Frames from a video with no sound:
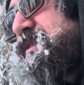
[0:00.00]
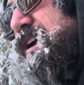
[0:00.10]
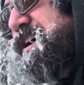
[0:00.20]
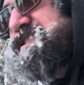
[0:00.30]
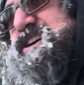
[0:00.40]

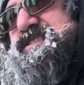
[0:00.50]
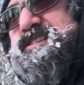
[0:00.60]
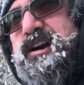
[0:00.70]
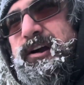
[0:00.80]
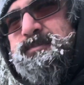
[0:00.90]
And then
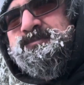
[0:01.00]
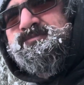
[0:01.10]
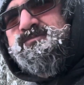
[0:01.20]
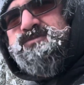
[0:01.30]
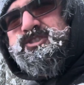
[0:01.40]
there are
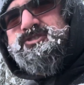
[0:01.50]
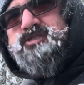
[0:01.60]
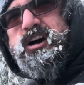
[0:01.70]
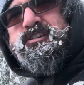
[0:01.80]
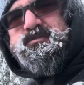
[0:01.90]

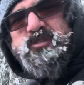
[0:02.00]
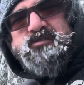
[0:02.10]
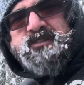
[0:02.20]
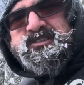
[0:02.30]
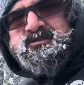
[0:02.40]
stronger
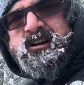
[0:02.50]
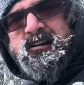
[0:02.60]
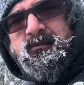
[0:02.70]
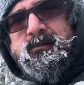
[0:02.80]
moments where